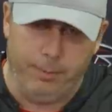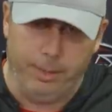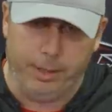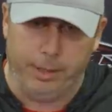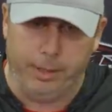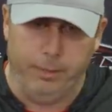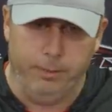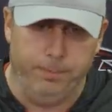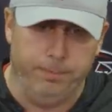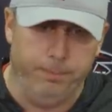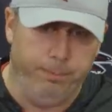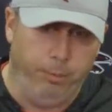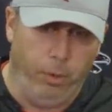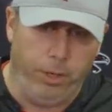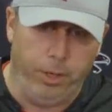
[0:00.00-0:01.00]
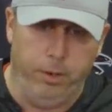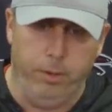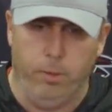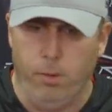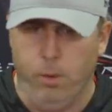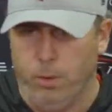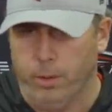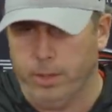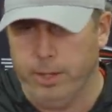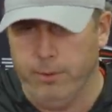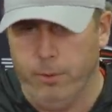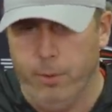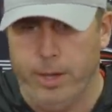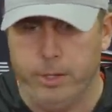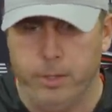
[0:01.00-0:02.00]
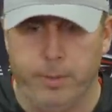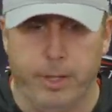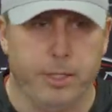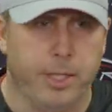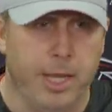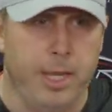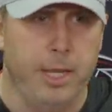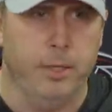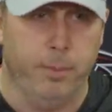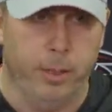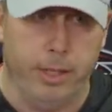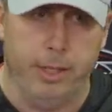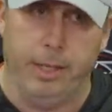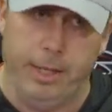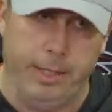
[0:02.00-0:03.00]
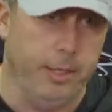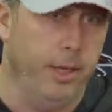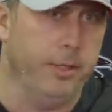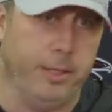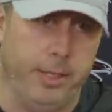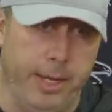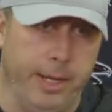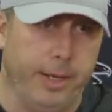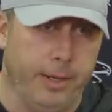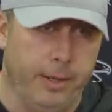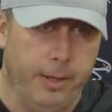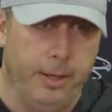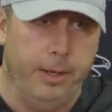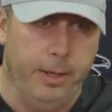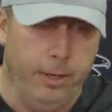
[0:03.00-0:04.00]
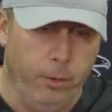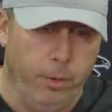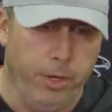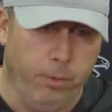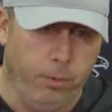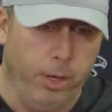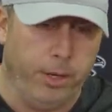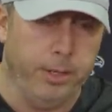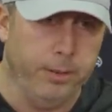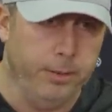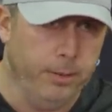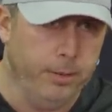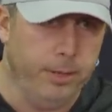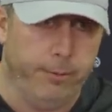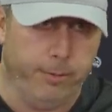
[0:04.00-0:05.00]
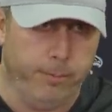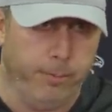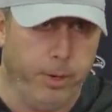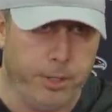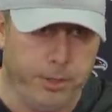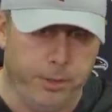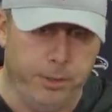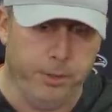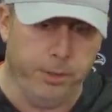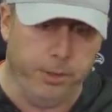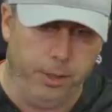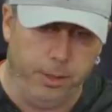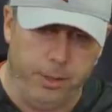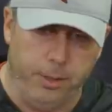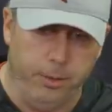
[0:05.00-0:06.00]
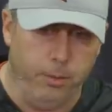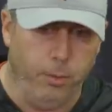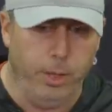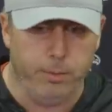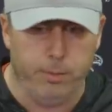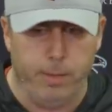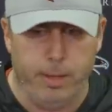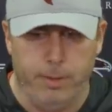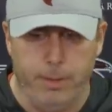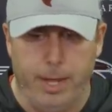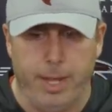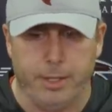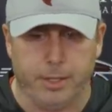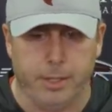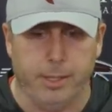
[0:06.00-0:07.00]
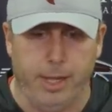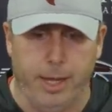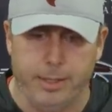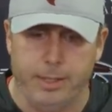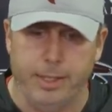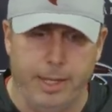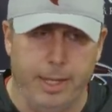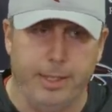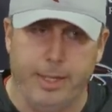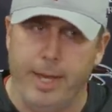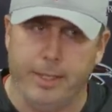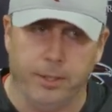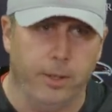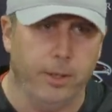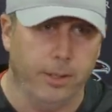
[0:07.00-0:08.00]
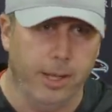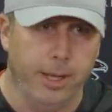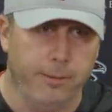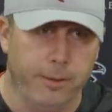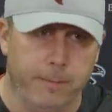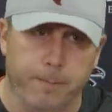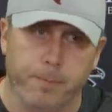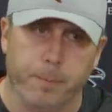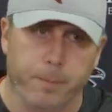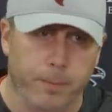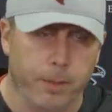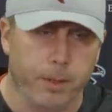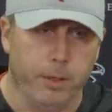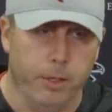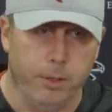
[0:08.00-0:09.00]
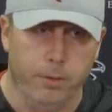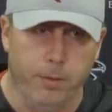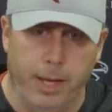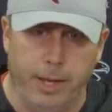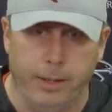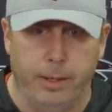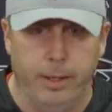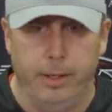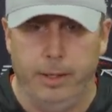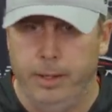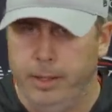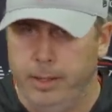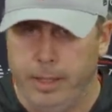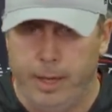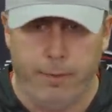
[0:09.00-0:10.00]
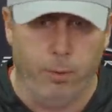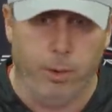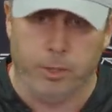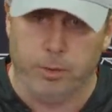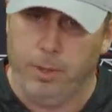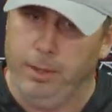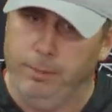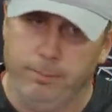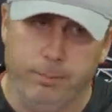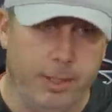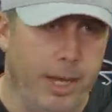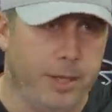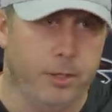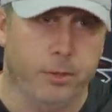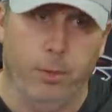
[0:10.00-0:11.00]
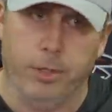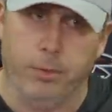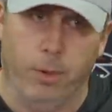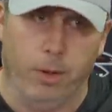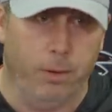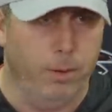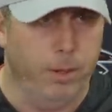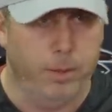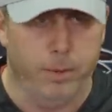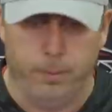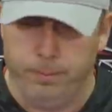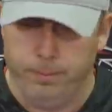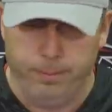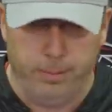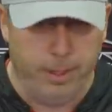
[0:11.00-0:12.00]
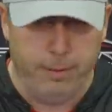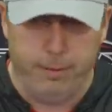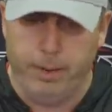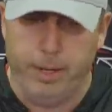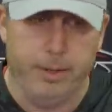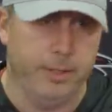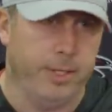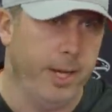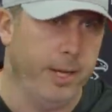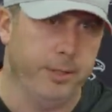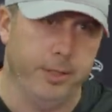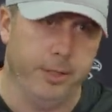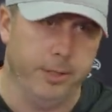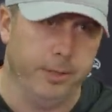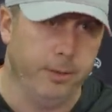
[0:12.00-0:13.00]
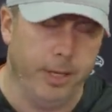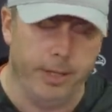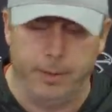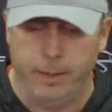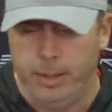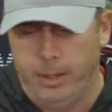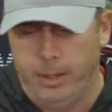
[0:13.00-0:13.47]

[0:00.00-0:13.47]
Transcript: I'm not going to bore you or give away too many schemes, but it, it, does take when you're running different pressures or you you know the way maybe you're asking guys, it, it takes all 11 to do that. Now every once in a while, guy just wins one on one, and everybody in the stand sees it, right?